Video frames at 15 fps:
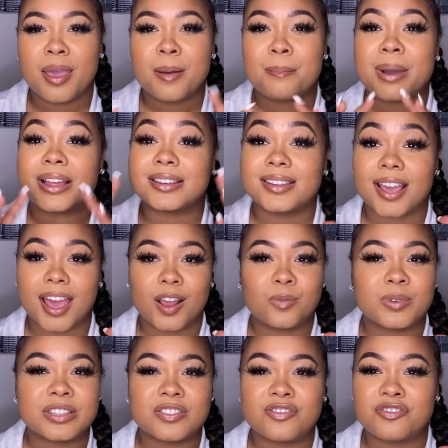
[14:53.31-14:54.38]
My dad
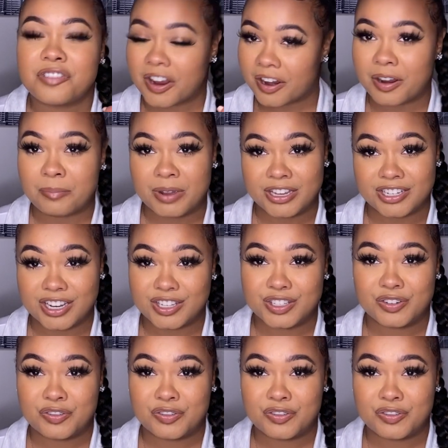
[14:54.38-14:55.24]
was very much into